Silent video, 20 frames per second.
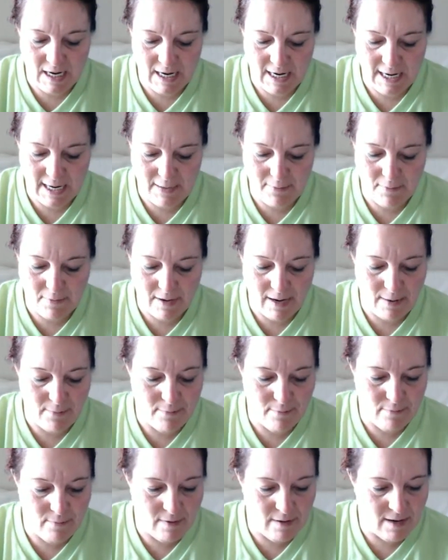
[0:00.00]

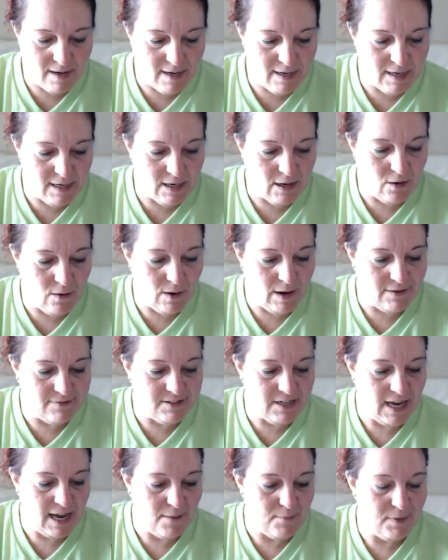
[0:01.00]
I'm gonna go
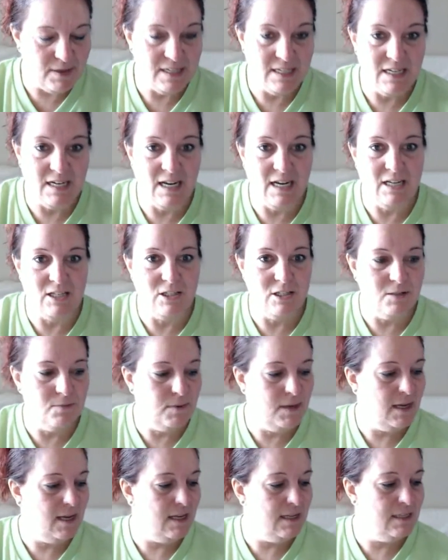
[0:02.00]
off topic tonight
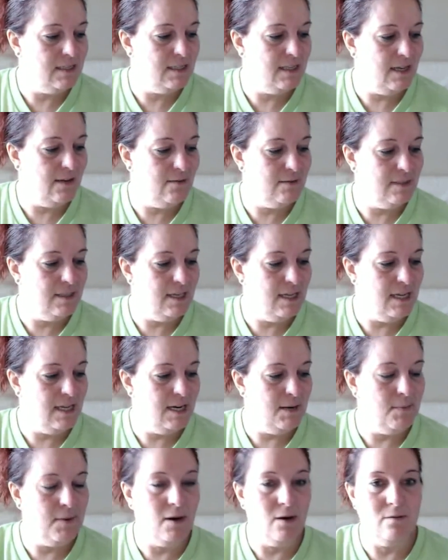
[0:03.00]
just because I was
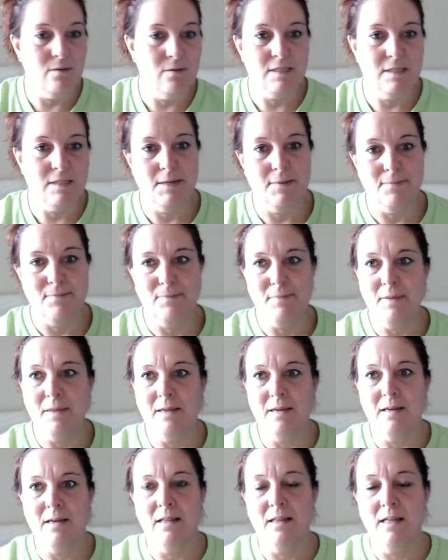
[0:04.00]
thinking about a
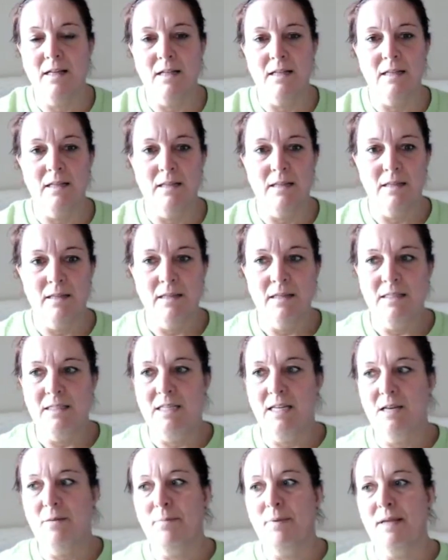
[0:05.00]
little
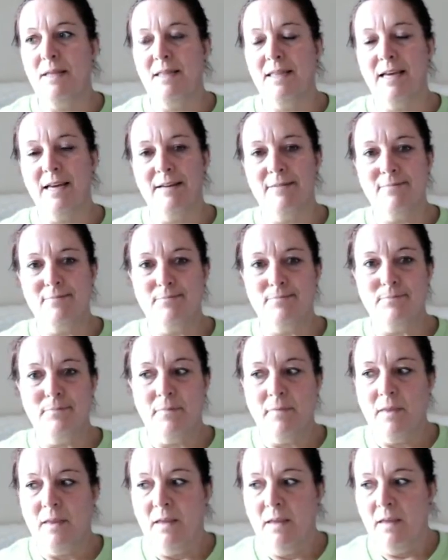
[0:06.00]
tidbit that
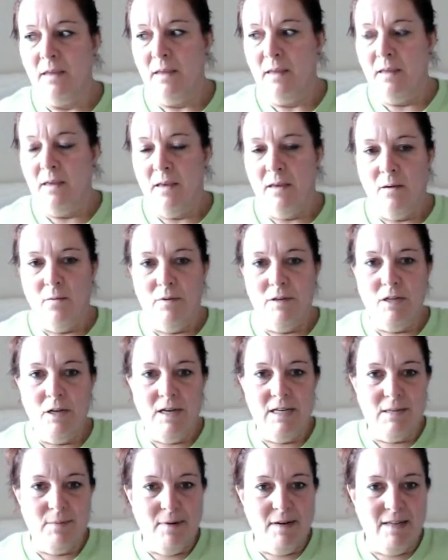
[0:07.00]
we
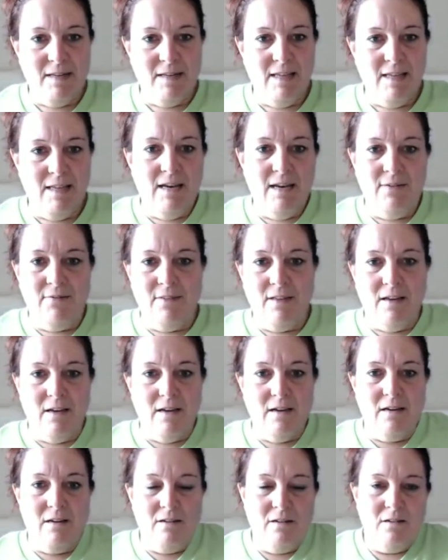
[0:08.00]
talked about at the end of
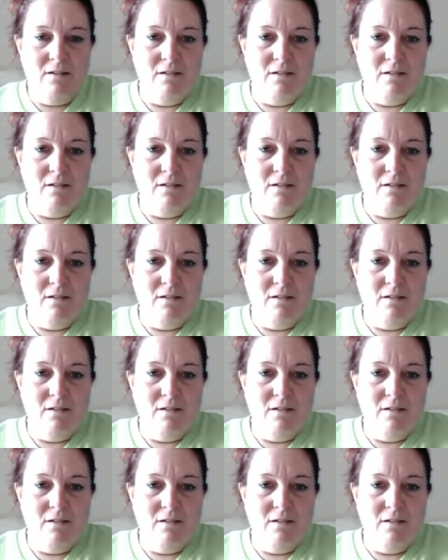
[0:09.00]
the